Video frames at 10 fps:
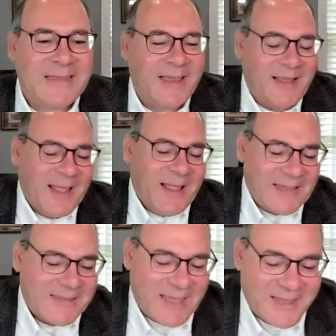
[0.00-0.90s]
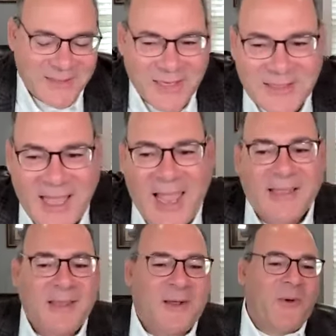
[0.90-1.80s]
like that's like such
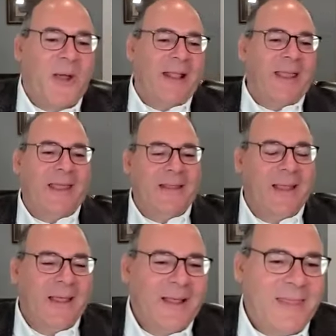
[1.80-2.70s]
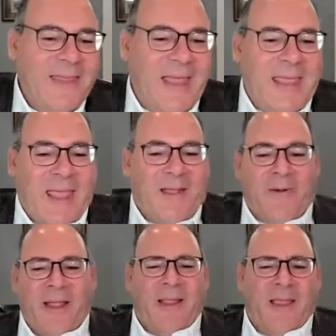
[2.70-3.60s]
antiquated thinking,
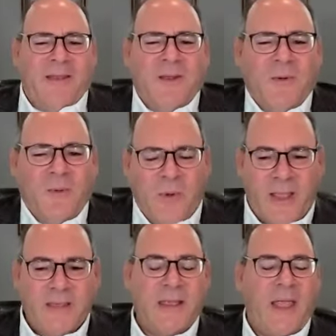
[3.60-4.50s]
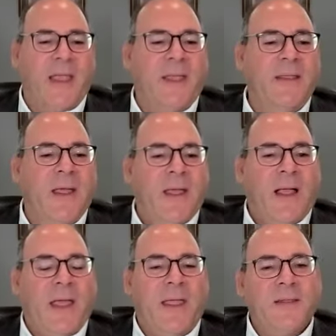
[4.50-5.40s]
right? Like, so what is it? I could
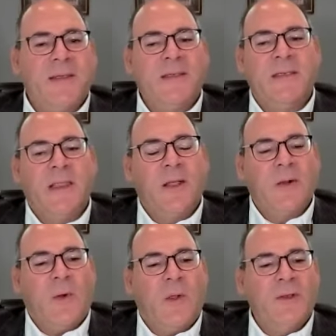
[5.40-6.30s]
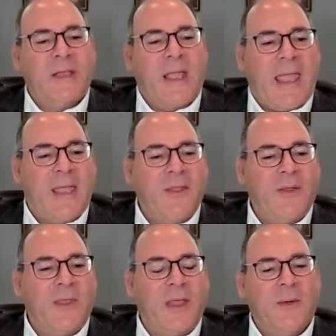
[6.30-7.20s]
I could just sit there all day, and you
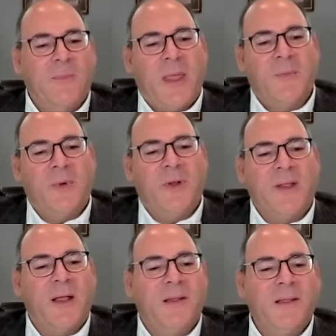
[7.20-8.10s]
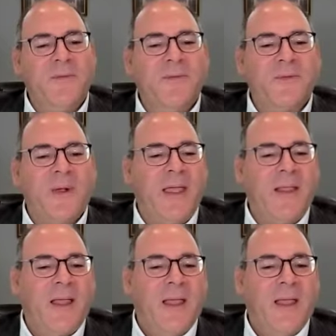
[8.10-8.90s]
think I'm being productive, right?